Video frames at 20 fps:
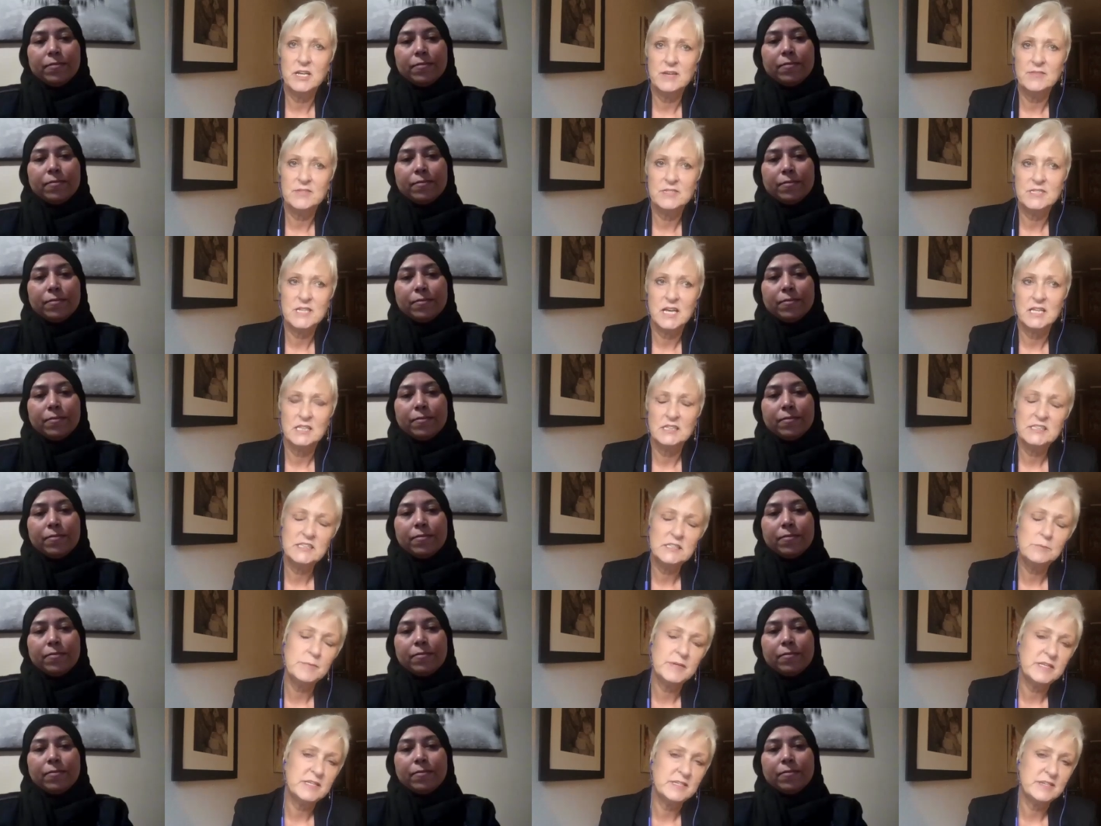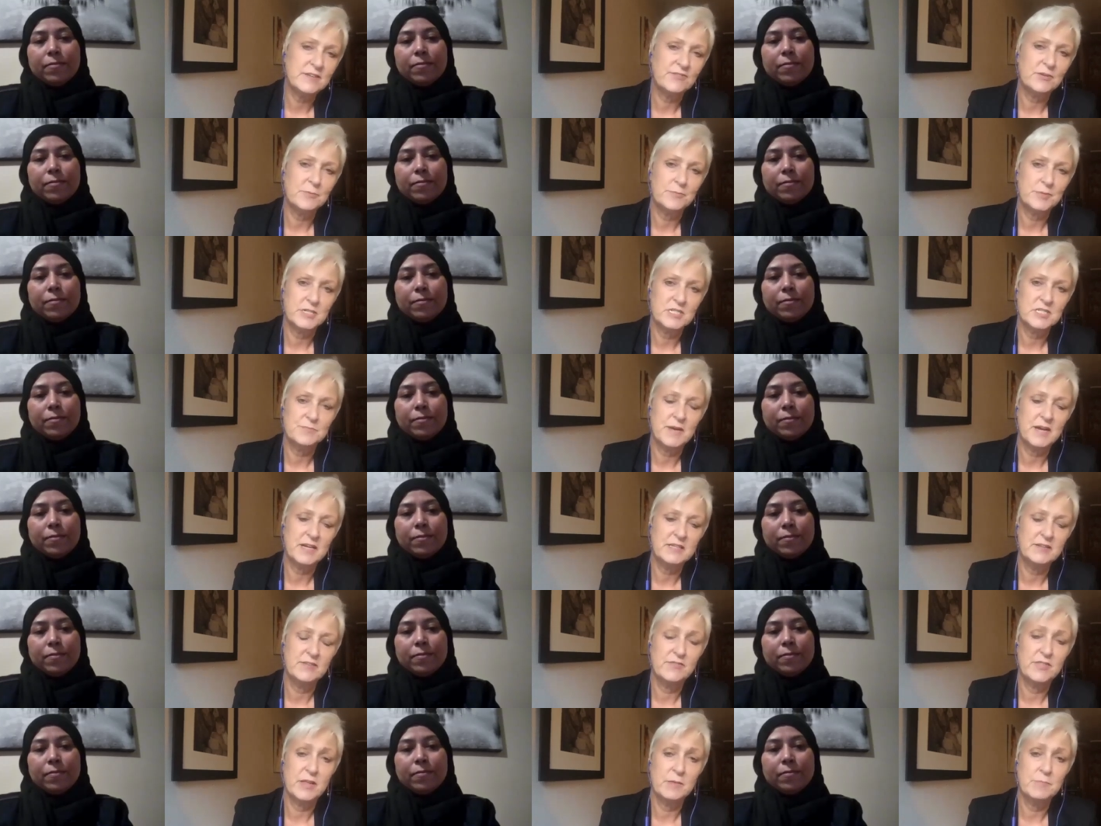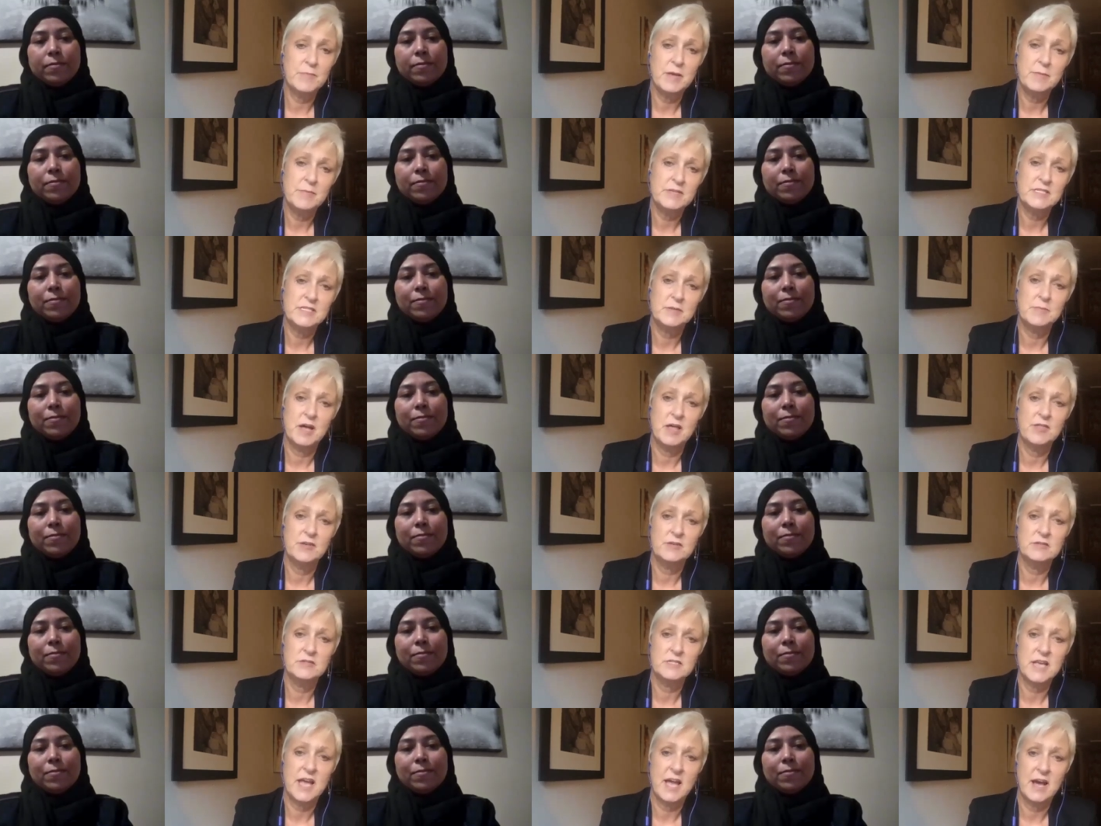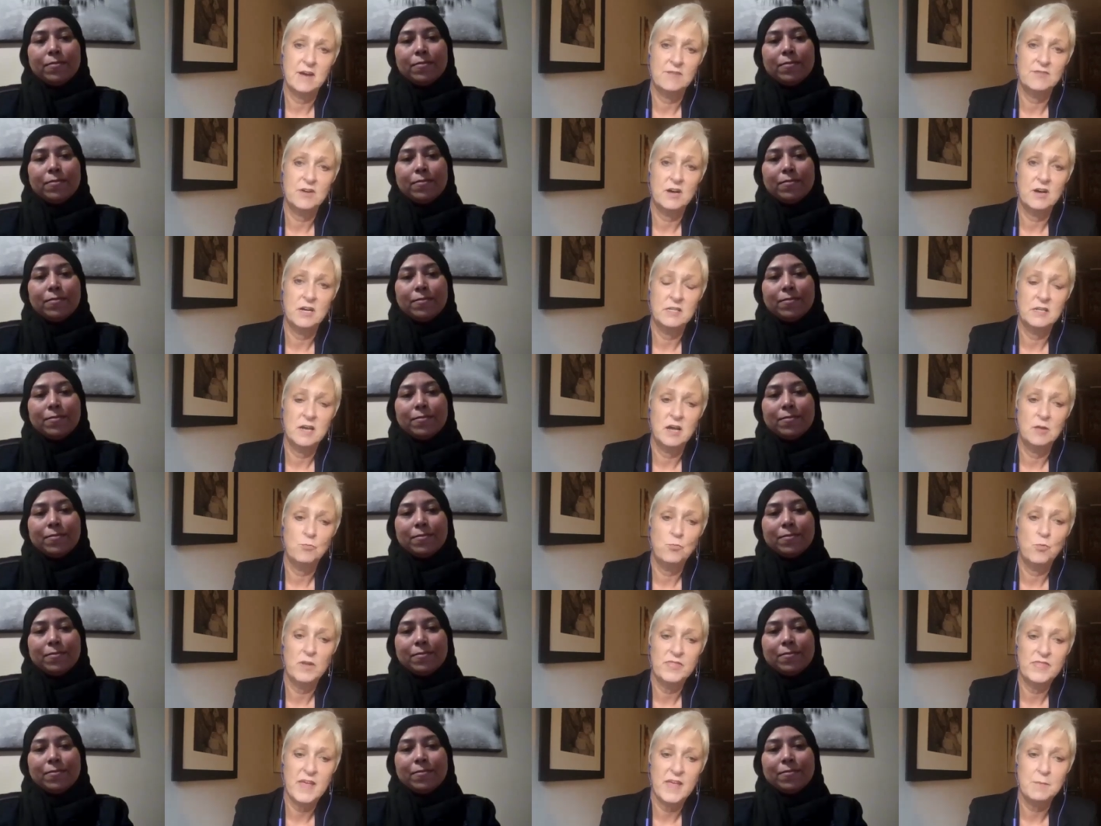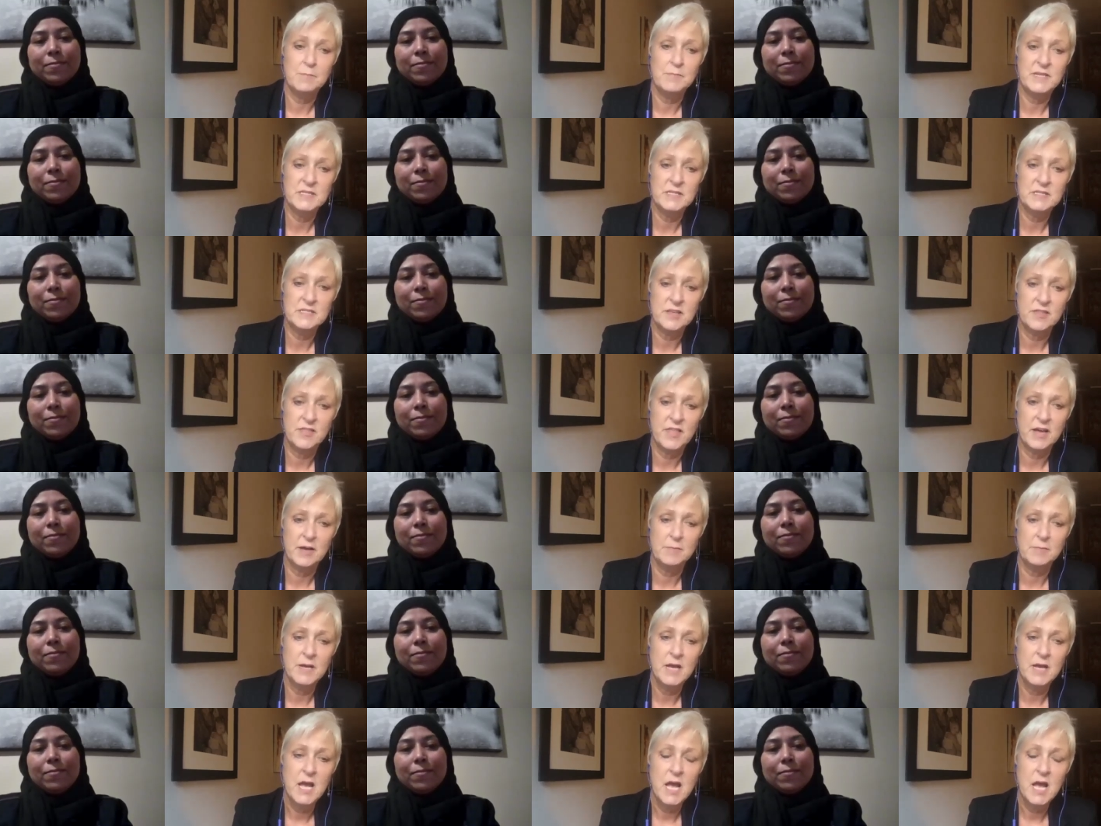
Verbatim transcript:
Speaker 1: us a little bit different perspective than maybe some others have on, on what that means to them.